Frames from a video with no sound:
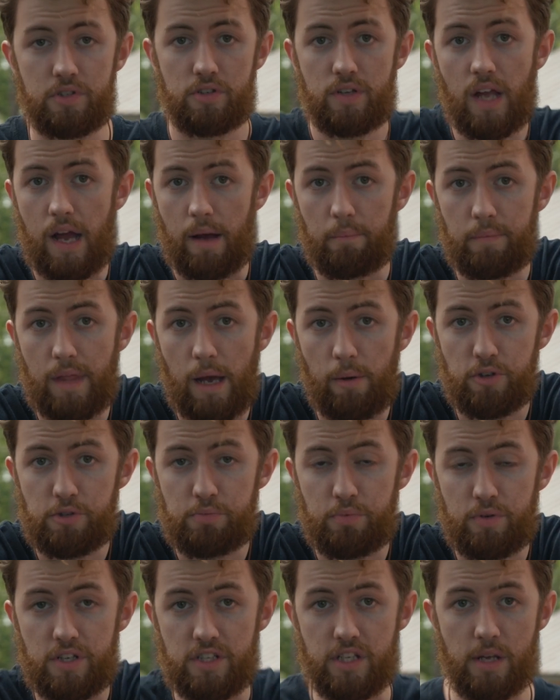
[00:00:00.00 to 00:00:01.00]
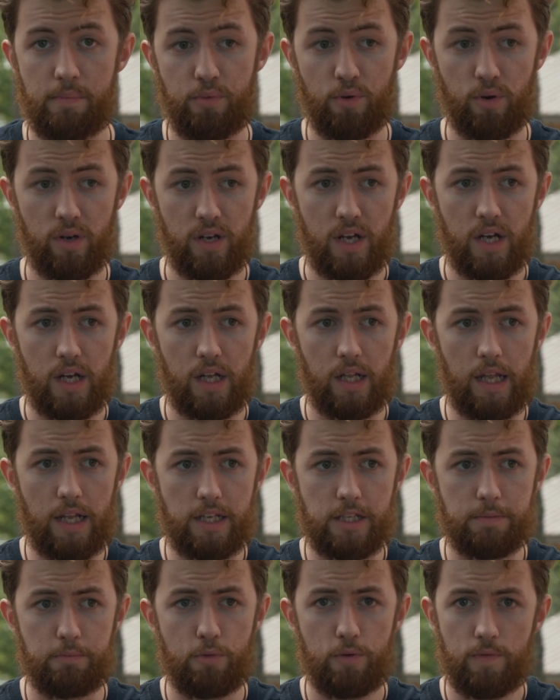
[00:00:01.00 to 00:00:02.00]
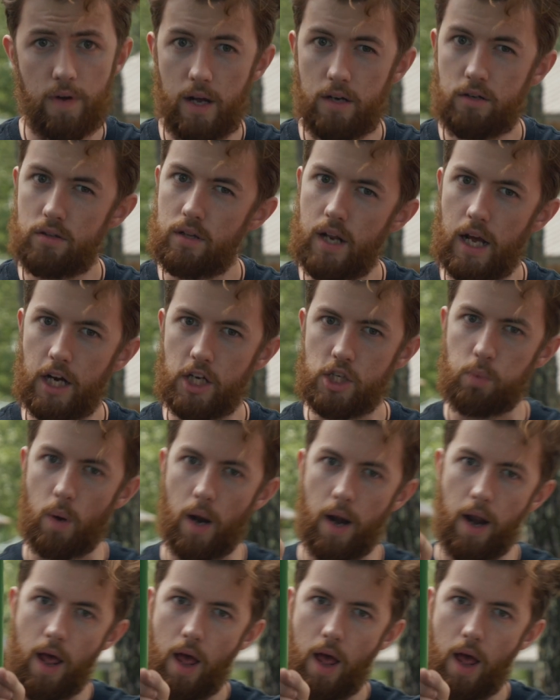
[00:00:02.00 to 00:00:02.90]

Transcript: So yeah, that one's pretty simple. Let's move on to the next one.